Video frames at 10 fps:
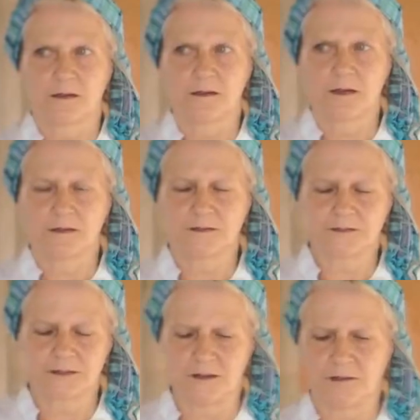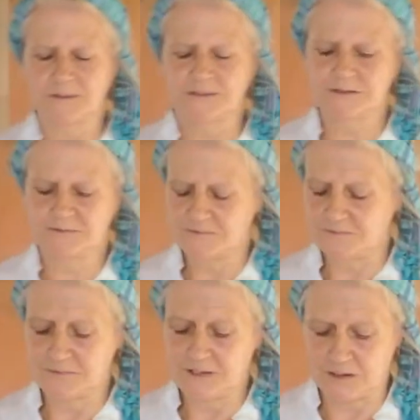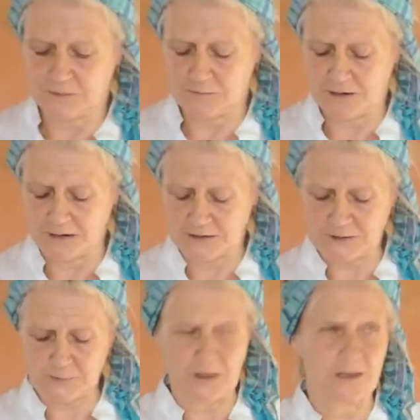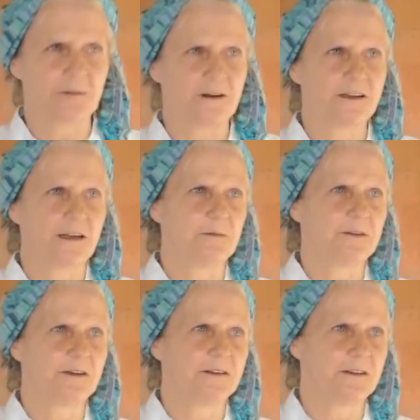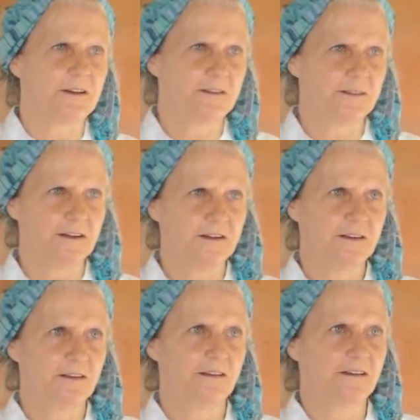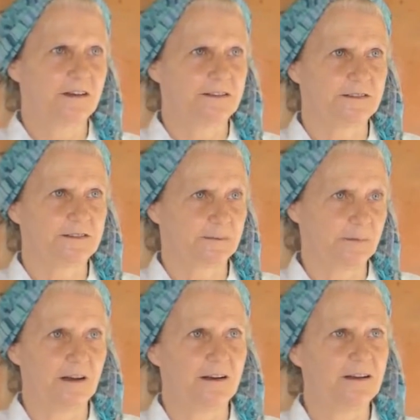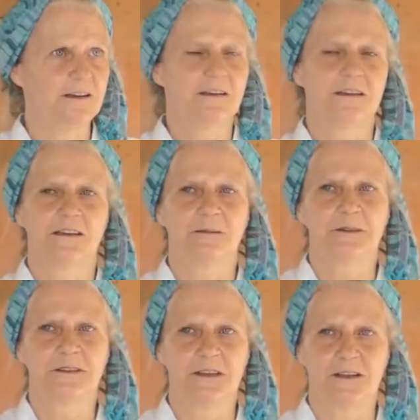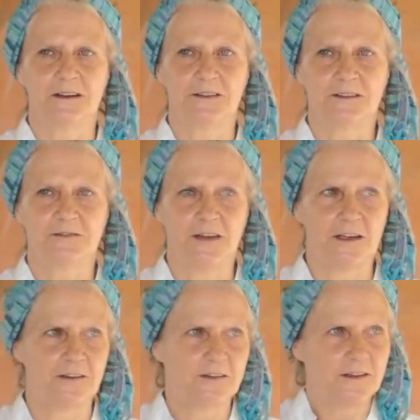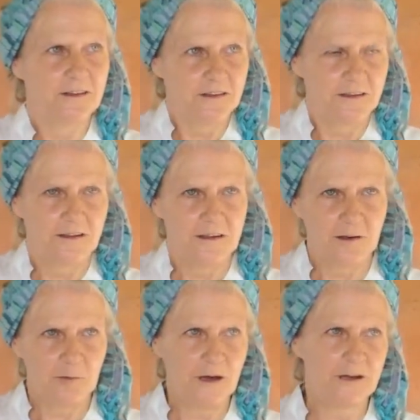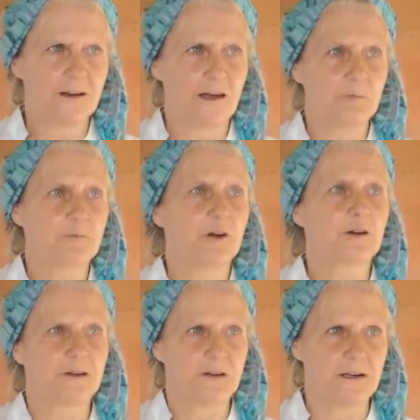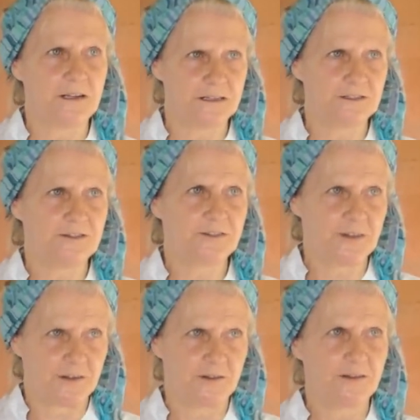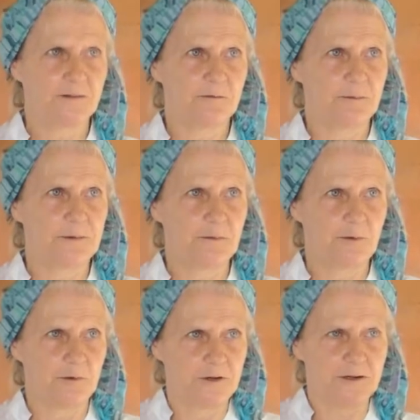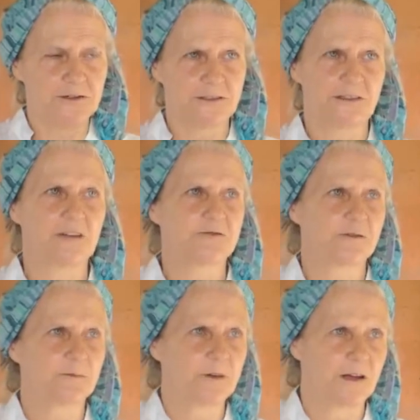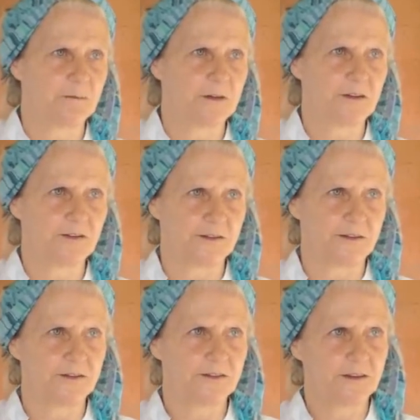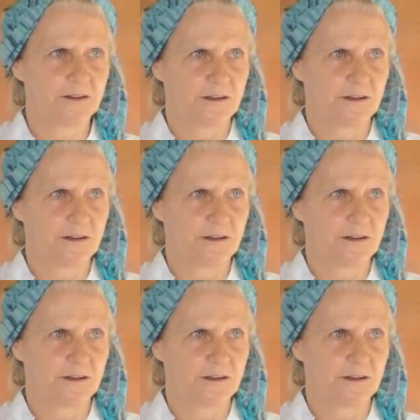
Yeah, so I was, really inspired when I came to Indonesia and to Bali in particular to find quite an unbroken lineage still where people were using natural plant medicines,